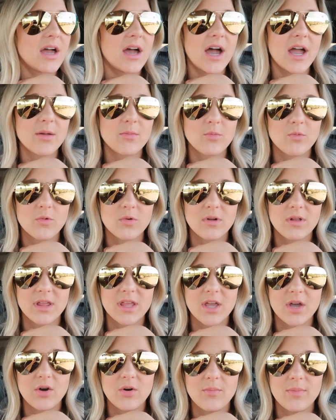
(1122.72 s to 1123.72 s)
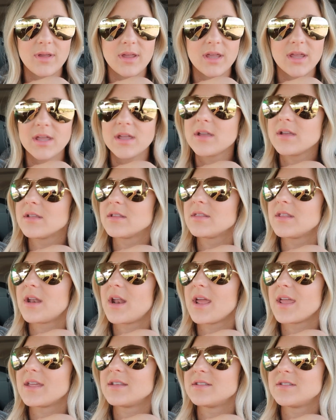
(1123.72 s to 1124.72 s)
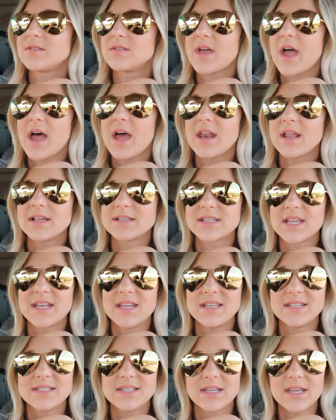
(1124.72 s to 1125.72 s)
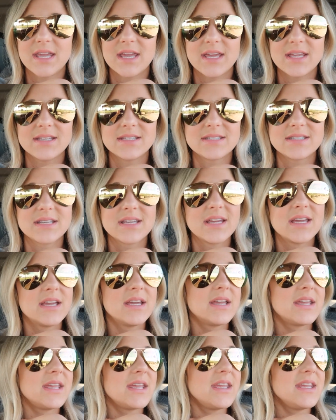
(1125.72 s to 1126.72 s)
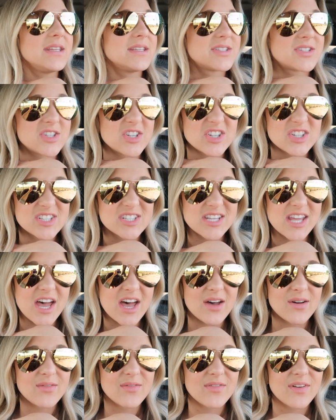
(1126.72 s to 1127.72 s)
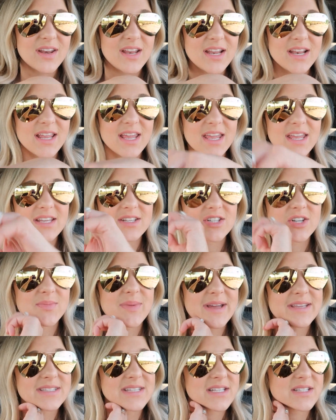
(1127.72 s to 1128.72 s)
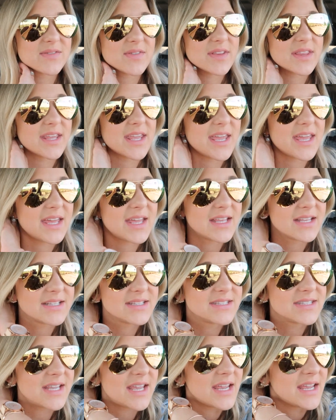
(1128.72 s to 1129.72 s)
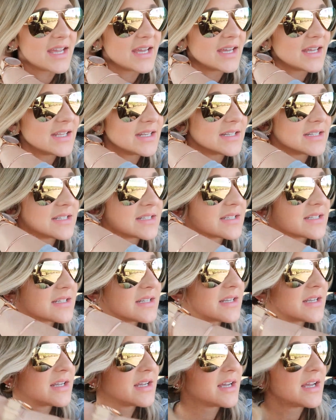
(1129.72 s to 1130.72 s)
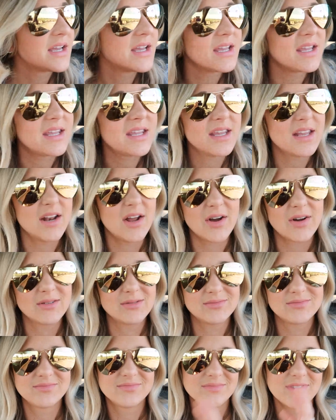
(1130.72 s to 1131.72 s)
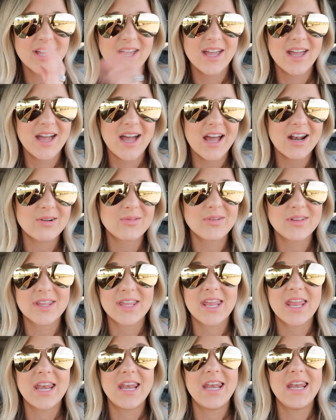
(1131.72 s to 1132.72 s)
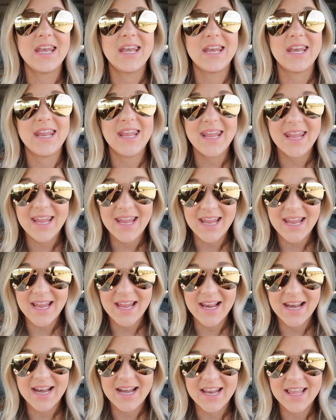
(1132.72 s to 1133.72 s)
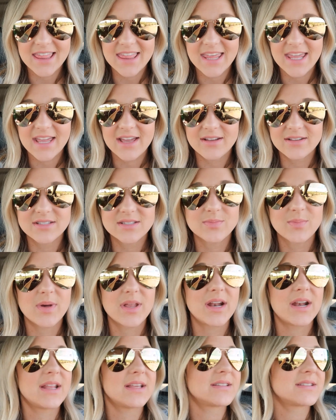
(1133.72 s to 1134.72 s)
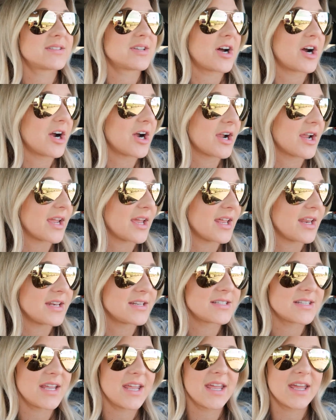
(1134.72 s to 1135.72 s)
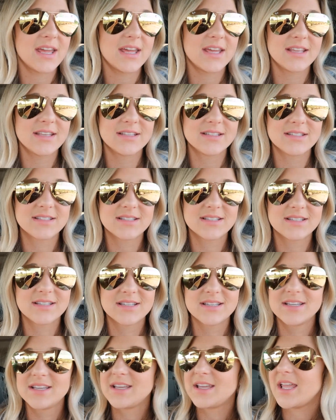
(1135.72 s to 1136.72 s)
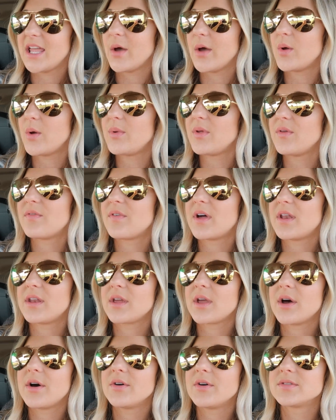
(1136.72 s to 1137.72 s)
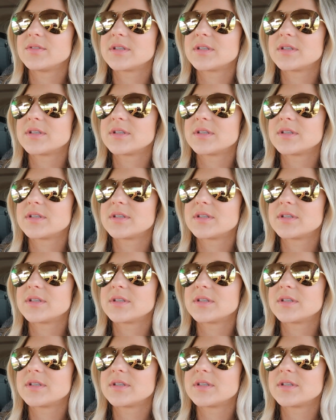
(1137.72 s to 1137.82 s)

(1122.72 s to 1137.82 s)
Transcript: I'm really hoping that I can do that, because I need to get Easter stuff. I need to get Easter baskets for the kids, and you know, I don't really need anything else, but it is Target and it would be fun to go.